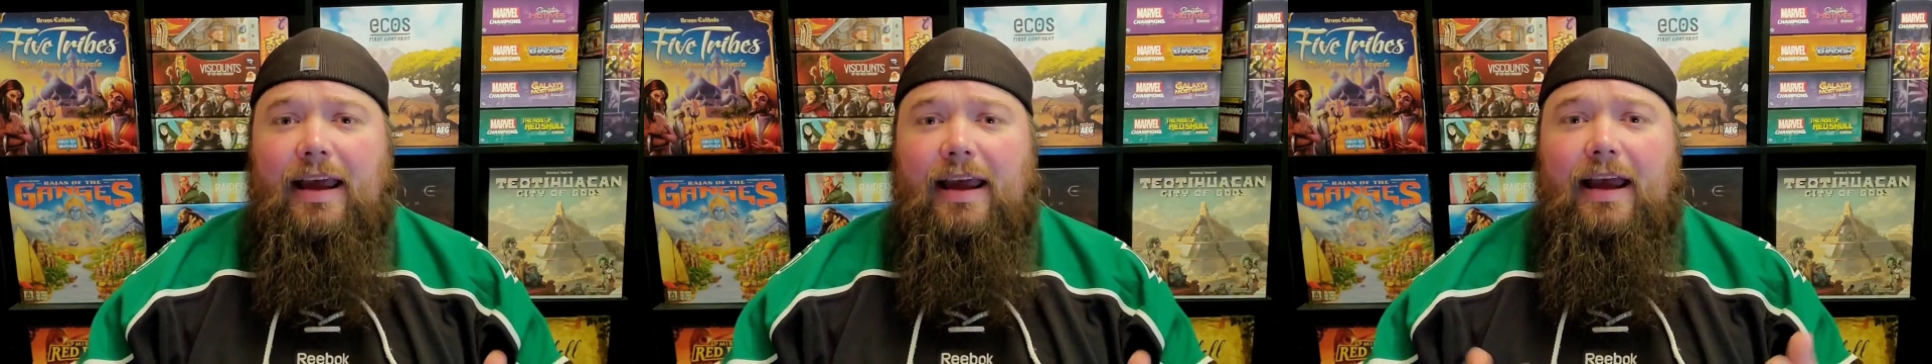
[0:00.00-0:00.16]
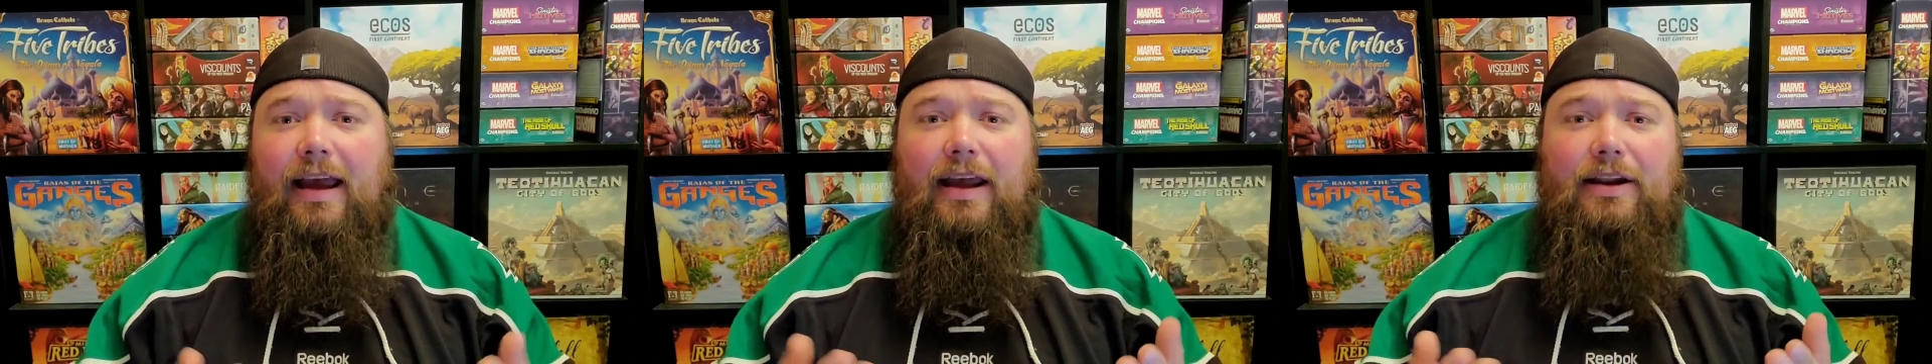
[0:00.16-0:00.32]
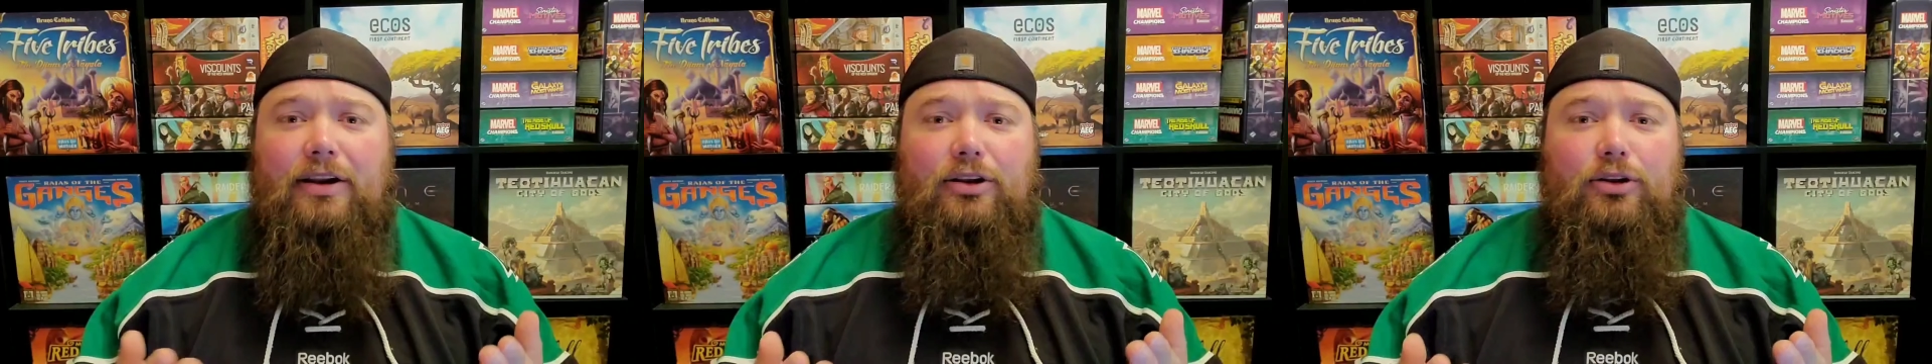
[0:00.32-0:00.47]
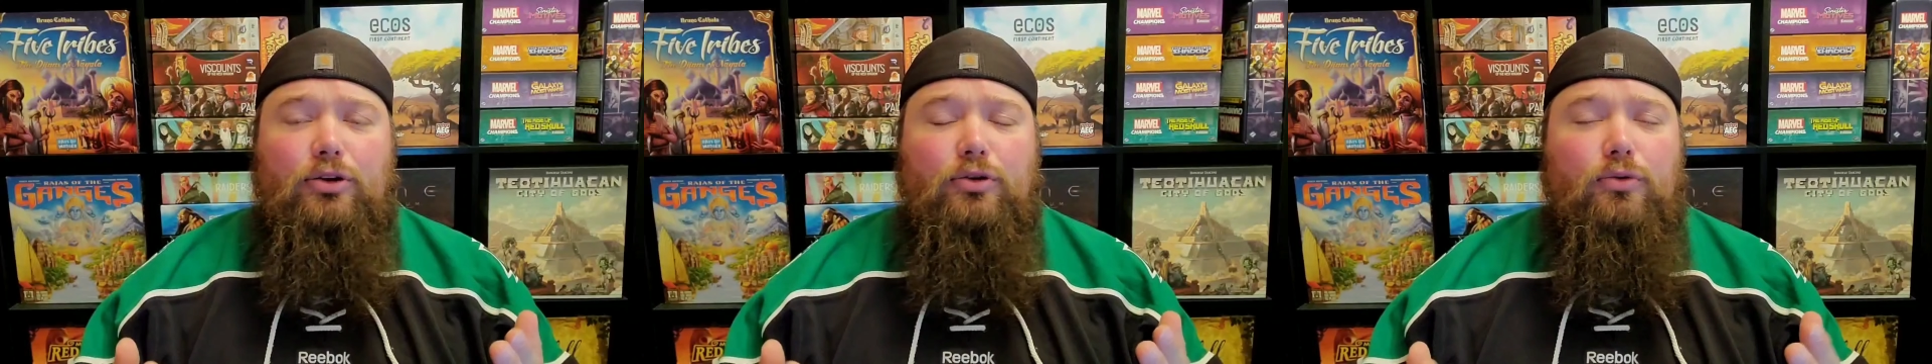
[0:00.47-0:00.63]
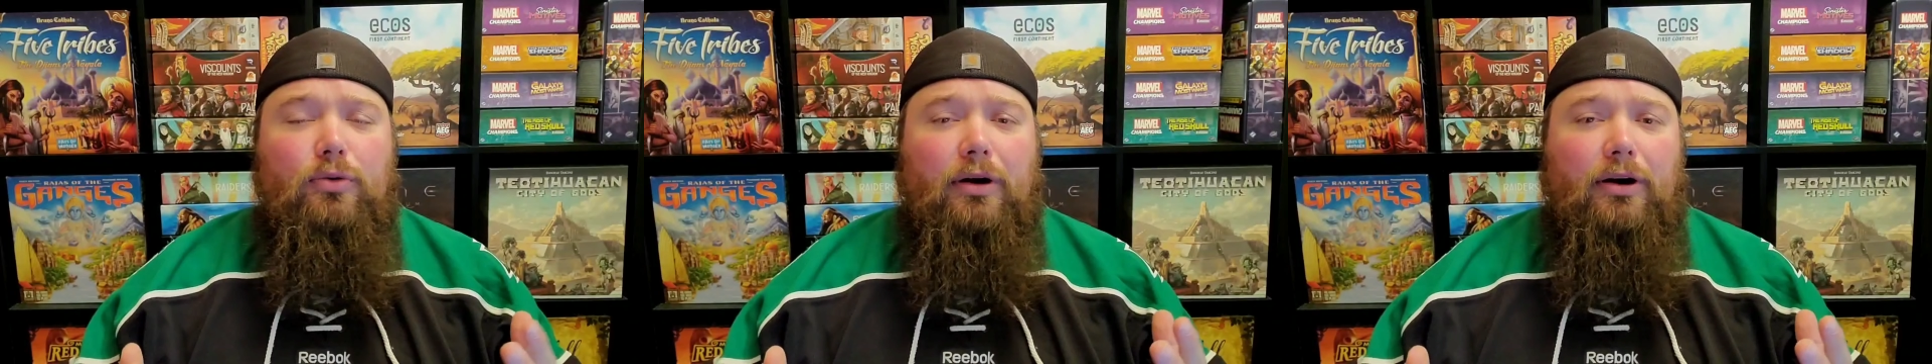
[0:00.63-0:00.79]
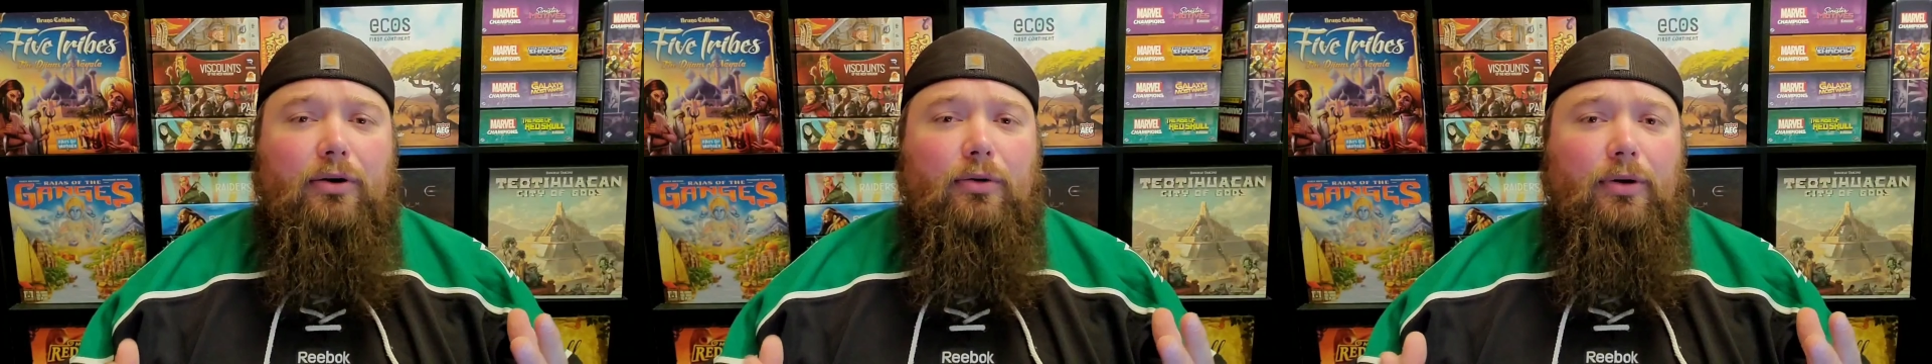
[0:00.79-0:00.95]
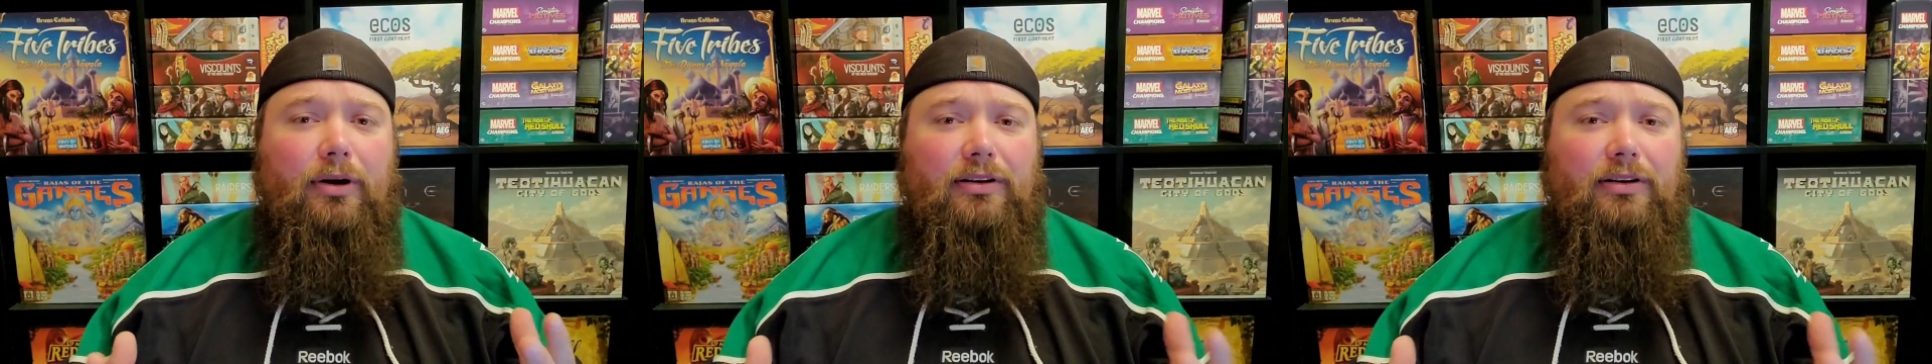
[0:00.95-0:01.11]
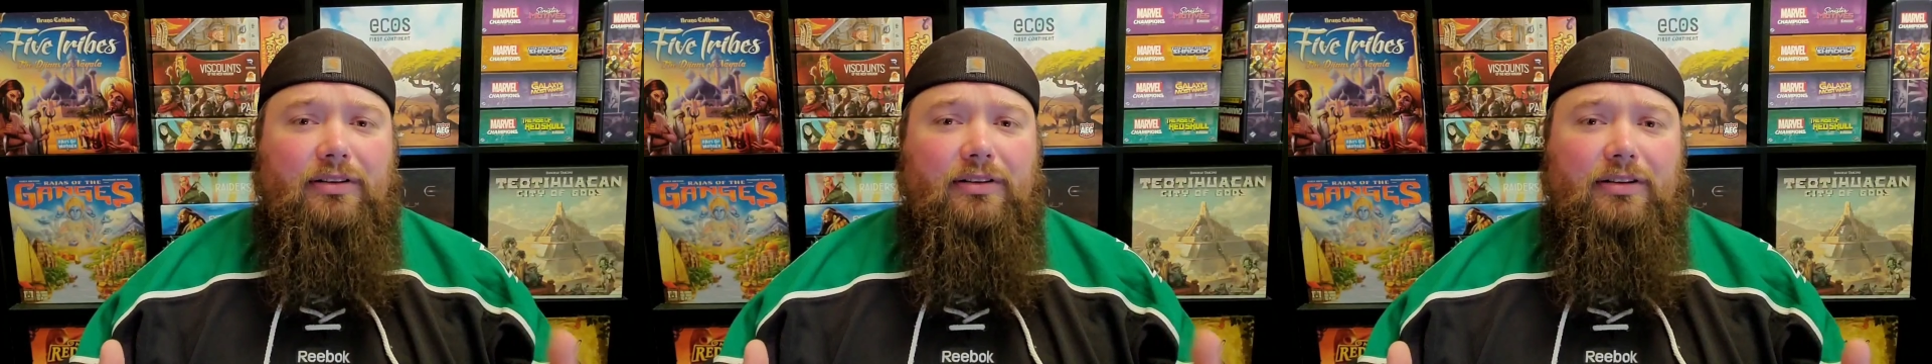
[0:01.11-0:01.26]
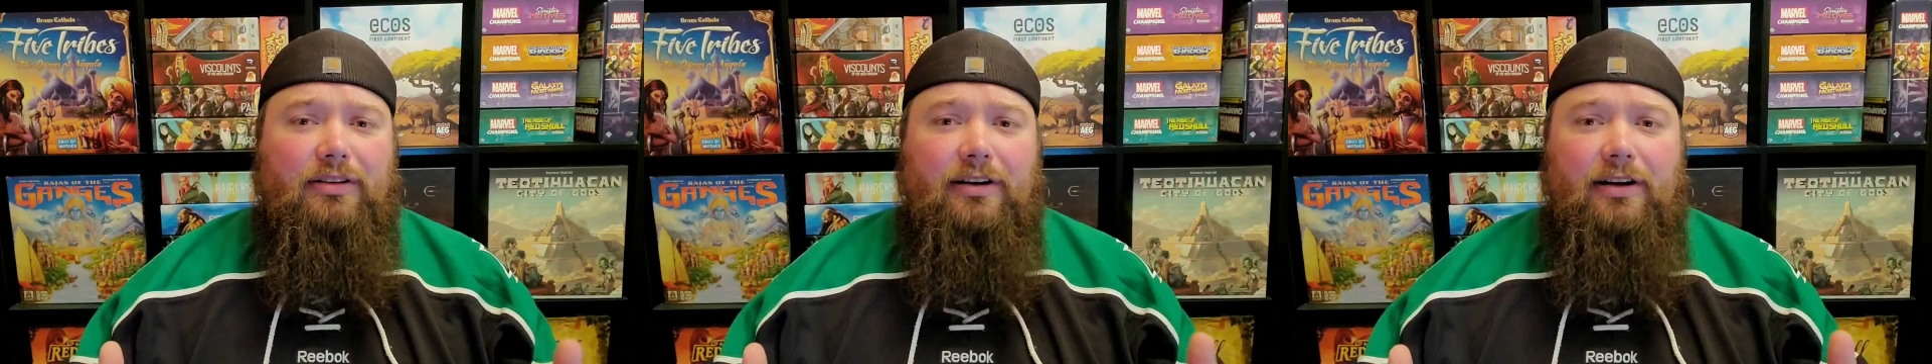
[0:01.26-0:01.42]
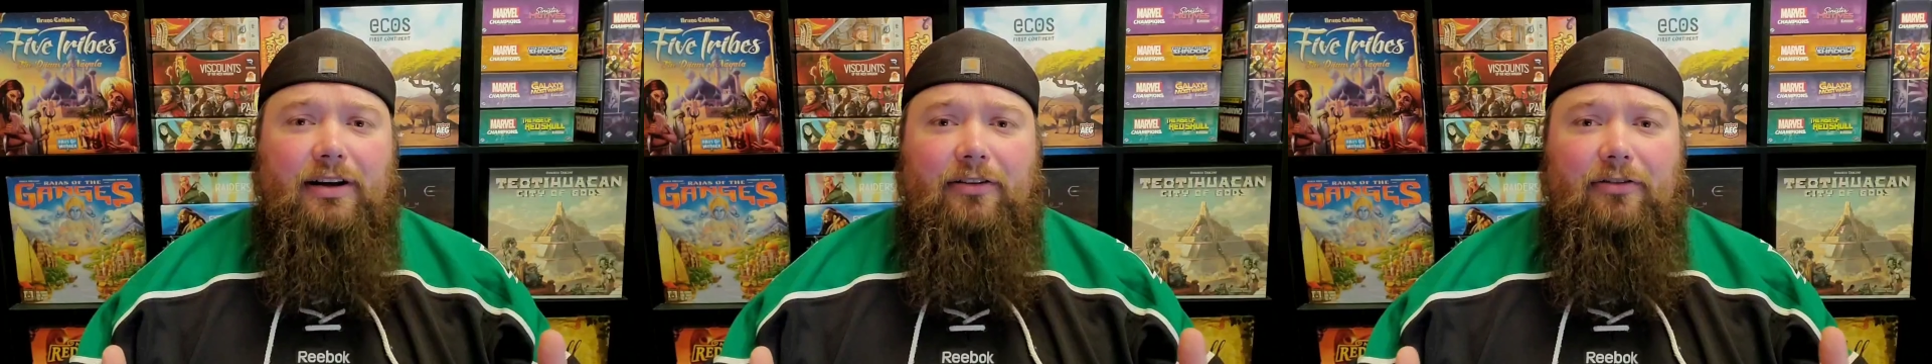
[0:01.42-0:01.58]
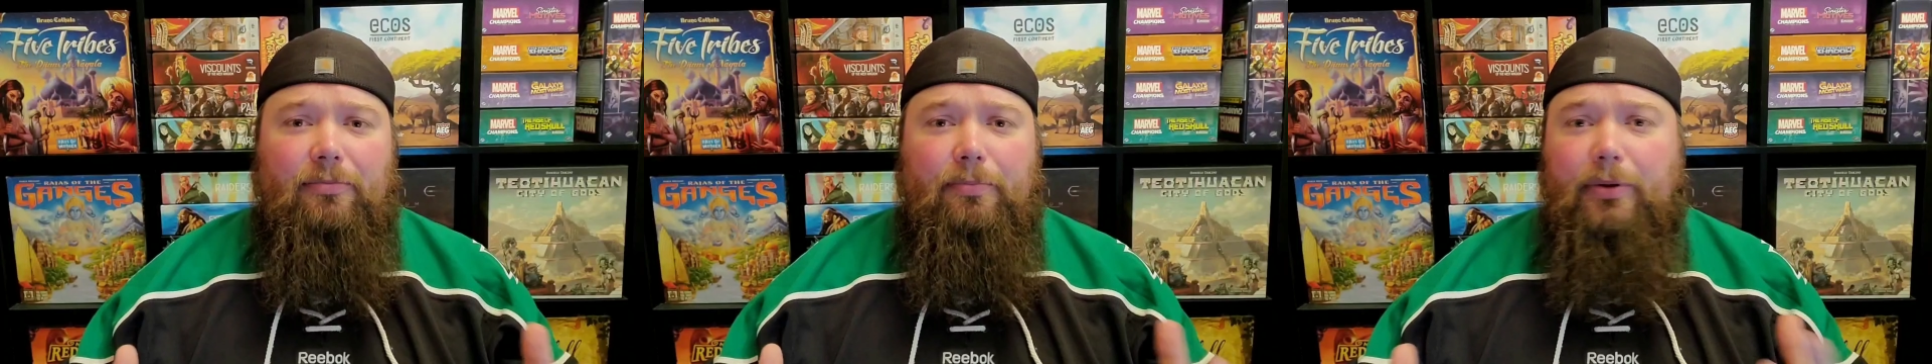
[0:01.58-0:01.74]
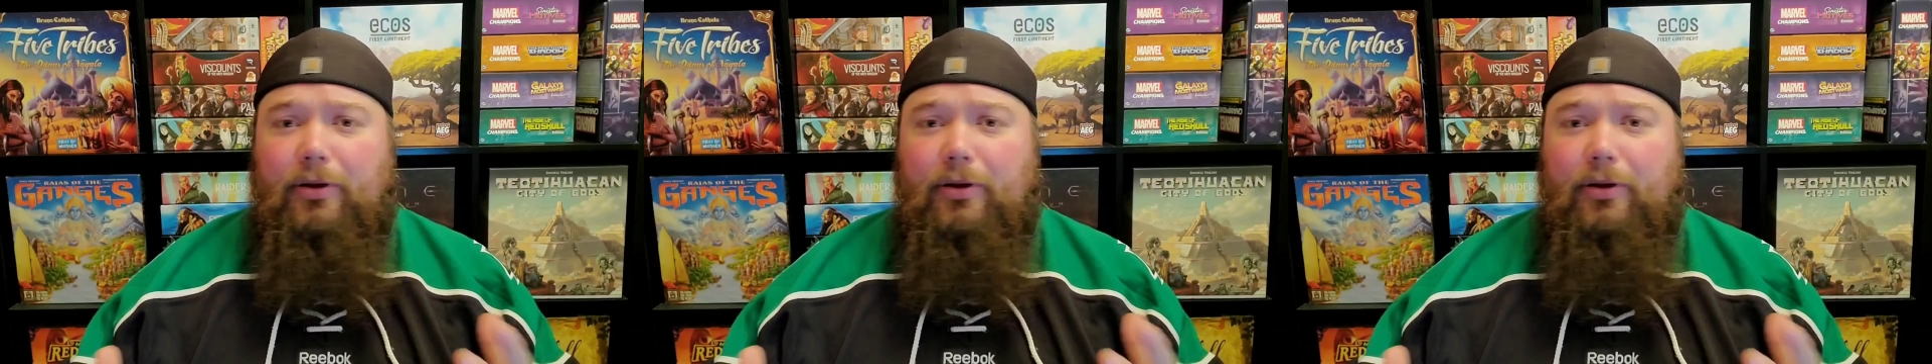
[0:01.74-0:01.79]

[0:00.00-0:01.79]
and you are going to start off